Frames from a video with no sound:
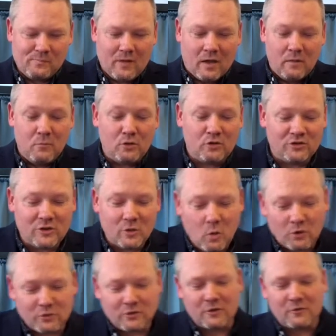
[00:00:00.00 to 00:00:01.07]
And much as it
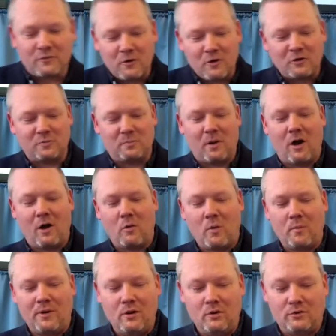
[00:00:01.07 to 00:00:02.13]
was on the first part when
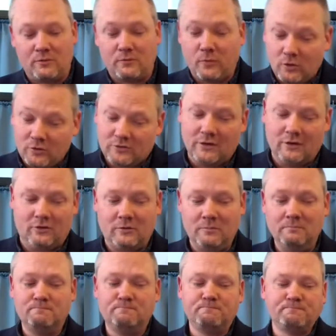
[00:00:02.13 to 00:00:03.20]
we looked at false
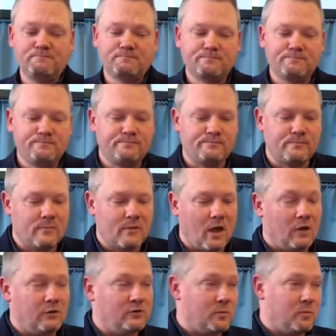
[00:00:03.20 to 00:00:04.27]
teaching,
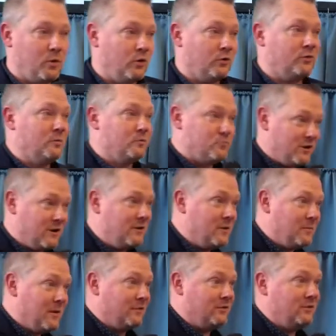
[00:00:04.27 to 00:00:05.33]
as the person bringing the
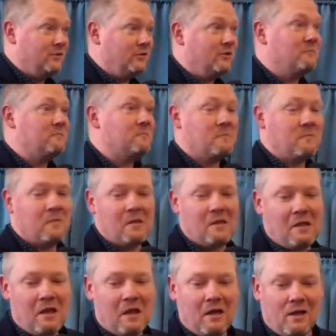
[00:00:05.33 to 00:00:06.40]
message,
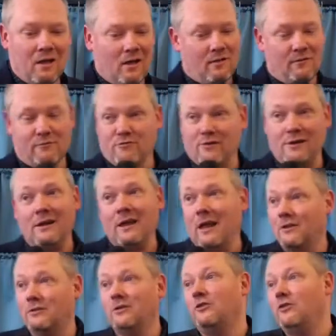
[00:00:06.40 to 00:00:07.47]
I have really
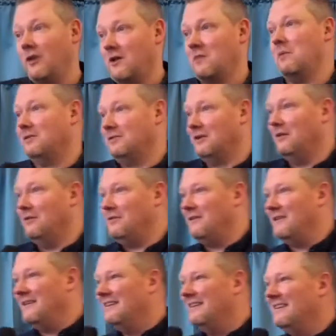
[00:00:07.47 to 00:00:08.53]
had to check
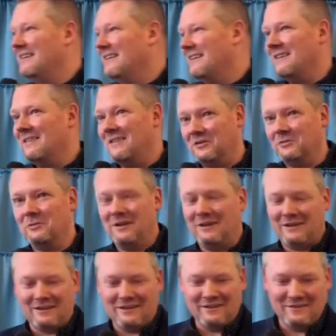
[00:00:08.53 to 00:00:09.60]
myself this
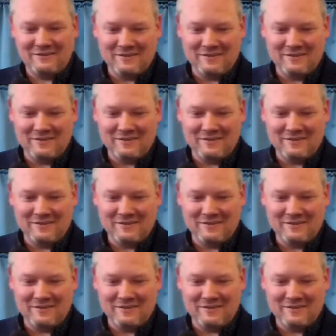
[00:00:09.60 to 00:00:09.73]
week.